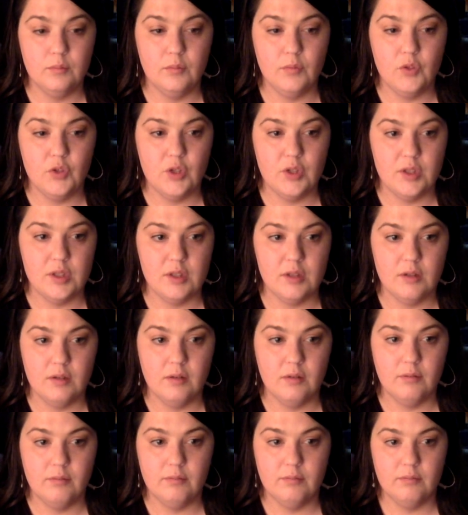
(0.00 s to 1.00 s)
just
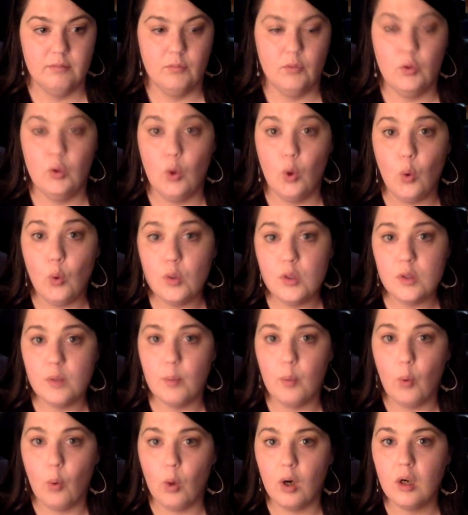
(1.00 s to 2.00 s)
no
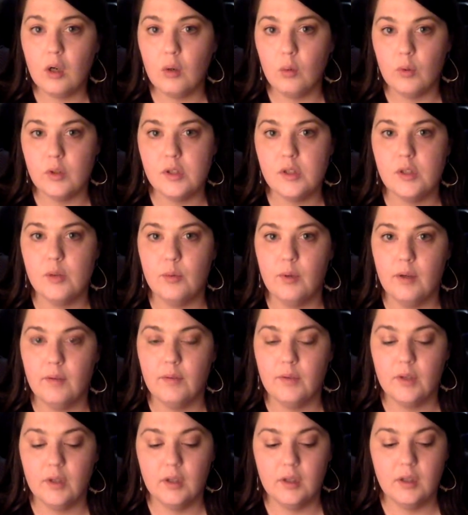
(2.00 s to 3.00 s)
support
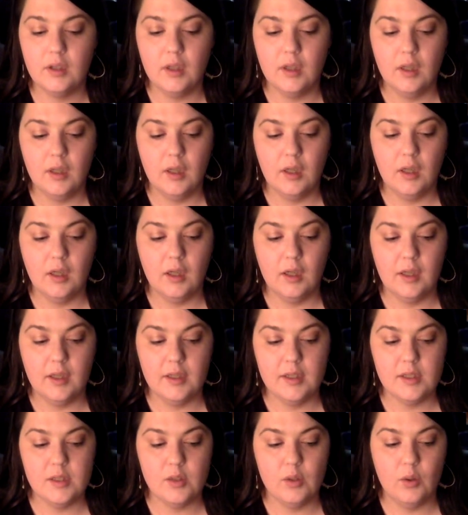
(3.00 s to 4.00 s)
whatsoever.
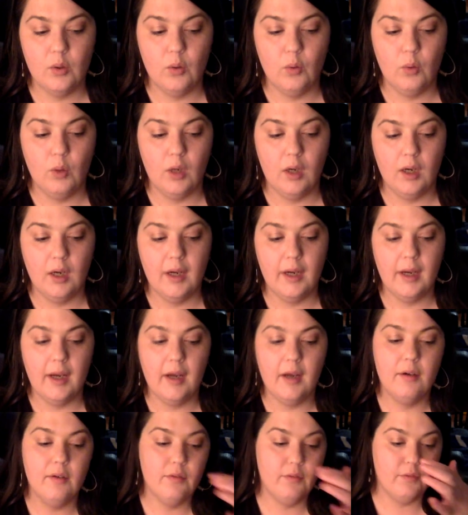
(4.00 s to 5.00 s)
And so I
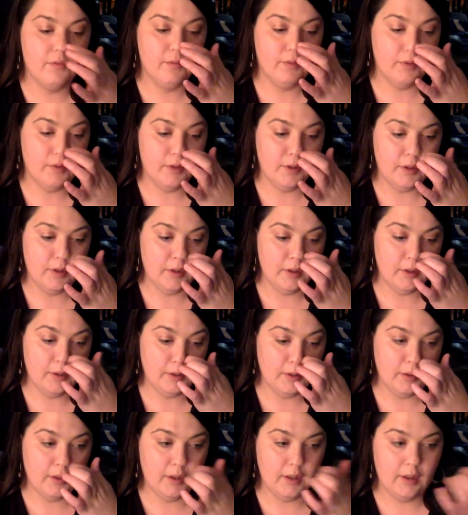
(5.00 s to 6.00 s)
have
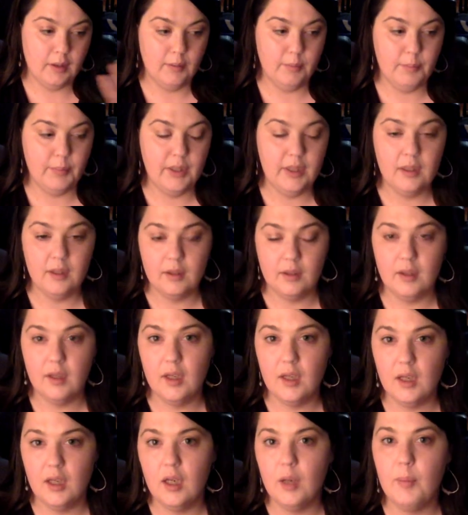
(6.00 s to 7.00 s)
been
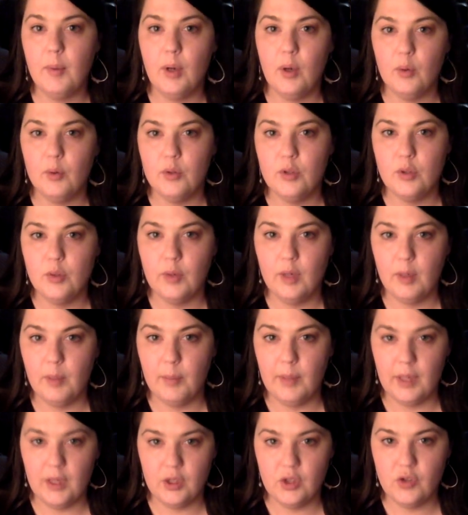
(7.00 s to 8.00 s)
thinking about doing a
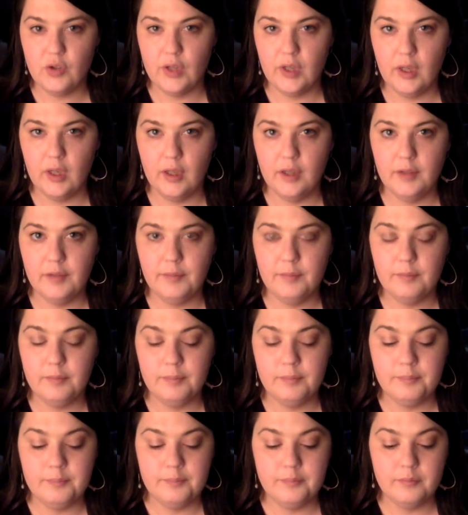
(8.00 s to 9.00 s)
Patreon,
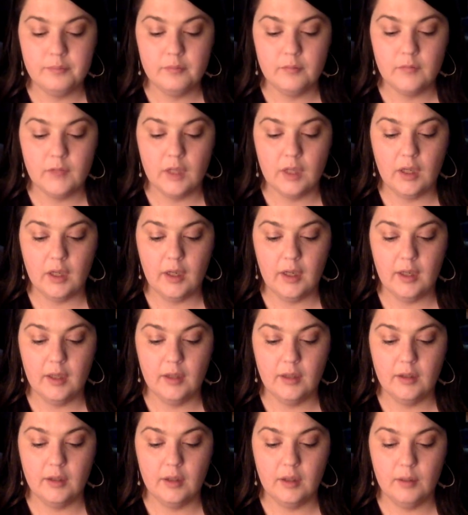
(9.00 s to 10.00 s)

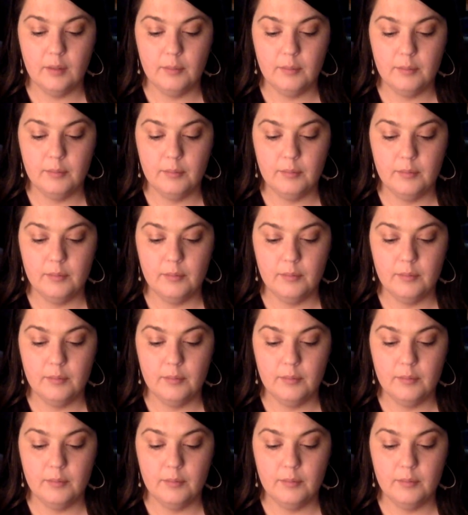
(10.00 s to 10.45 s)
and